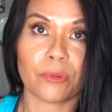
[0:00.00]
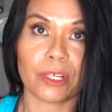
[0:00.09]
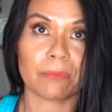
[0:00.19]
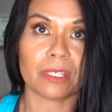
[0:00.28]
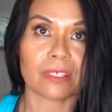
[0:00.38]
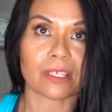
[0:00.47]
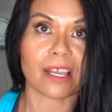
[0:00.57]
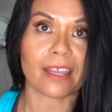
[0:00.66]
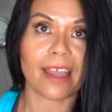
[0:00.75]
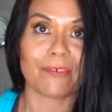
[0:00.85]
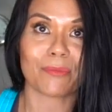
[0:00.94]
bring because I
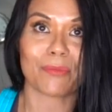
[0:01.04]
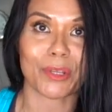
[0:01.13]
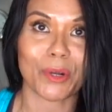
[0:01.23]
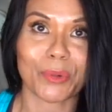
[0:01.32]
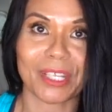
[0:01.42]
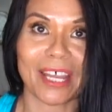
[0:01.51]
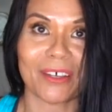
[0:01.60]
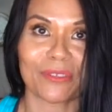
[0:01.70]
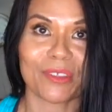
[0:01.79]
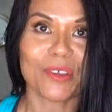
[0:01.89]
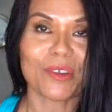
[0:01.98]
haven't been going out
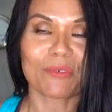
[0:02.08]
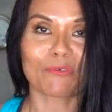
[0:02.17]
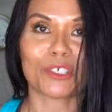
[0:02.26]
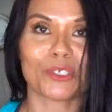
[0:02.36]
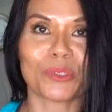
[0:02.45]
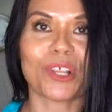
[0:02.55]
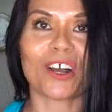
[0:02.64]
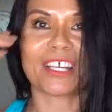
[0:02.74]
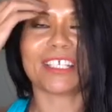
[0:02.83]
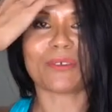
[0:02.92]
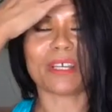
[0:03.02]
for too
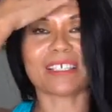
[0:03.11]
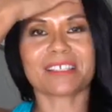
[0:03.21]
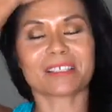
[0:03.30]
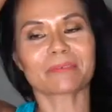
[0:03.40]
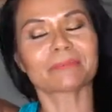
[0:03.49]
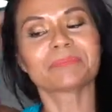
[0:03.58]
long anyways.